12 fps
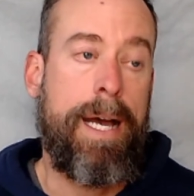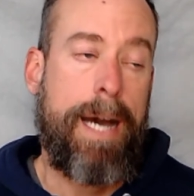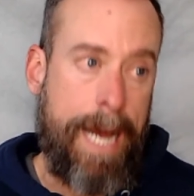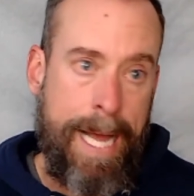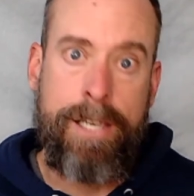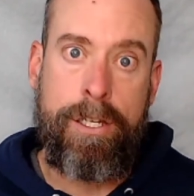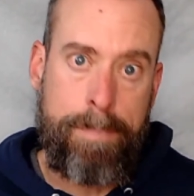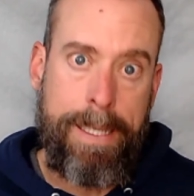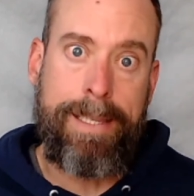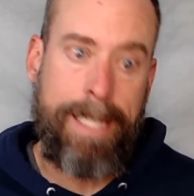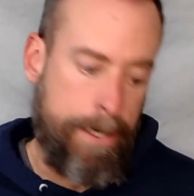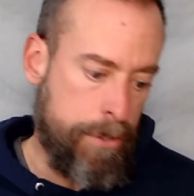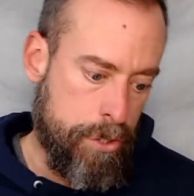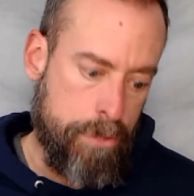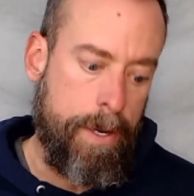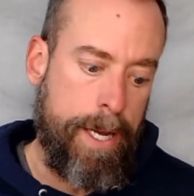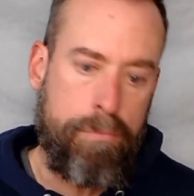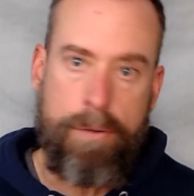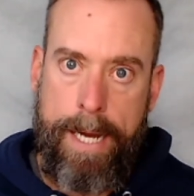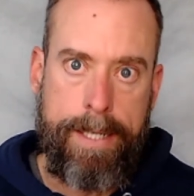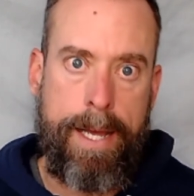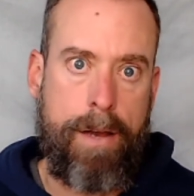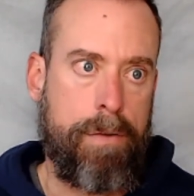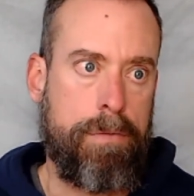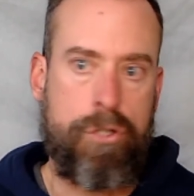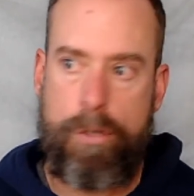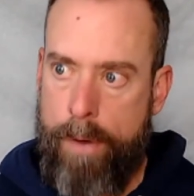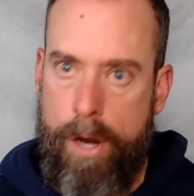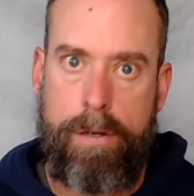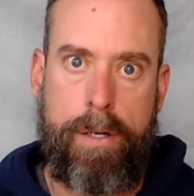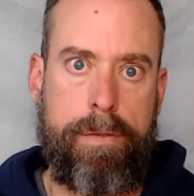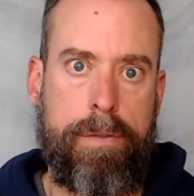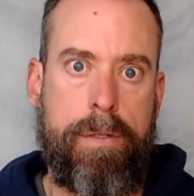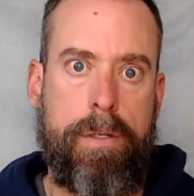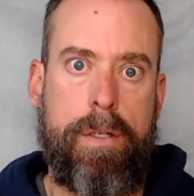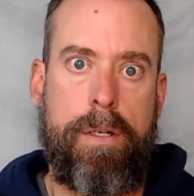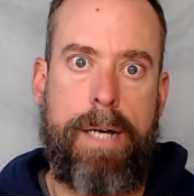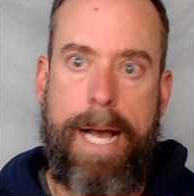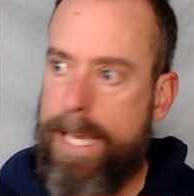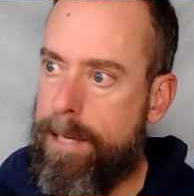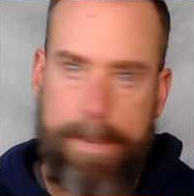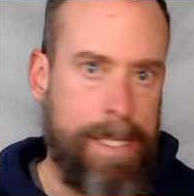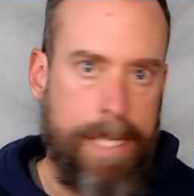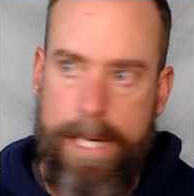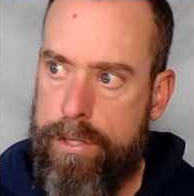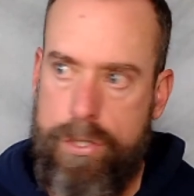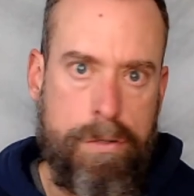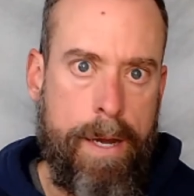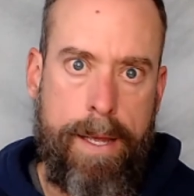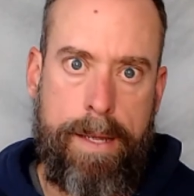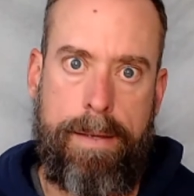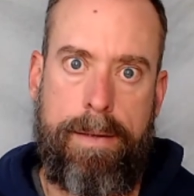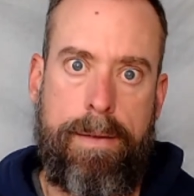I could be led astray right now, tomorrow. I could be led astray.